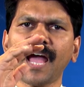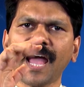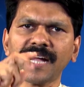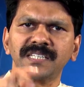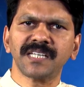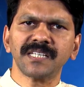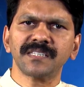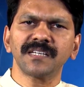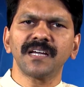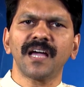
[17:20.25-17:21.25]

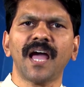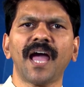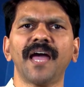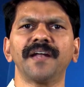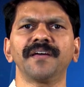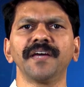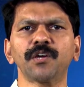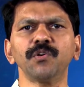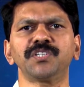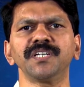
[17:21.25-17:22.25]
access and
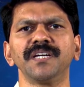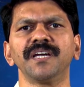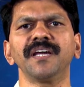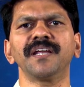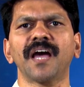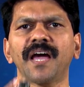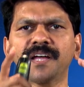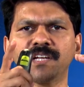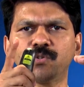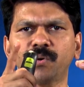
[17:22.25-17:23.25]
equity in
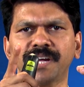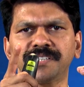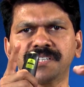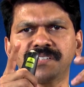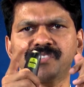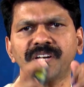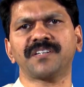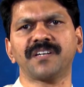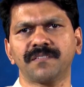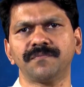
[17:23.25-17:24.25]
higher education sector.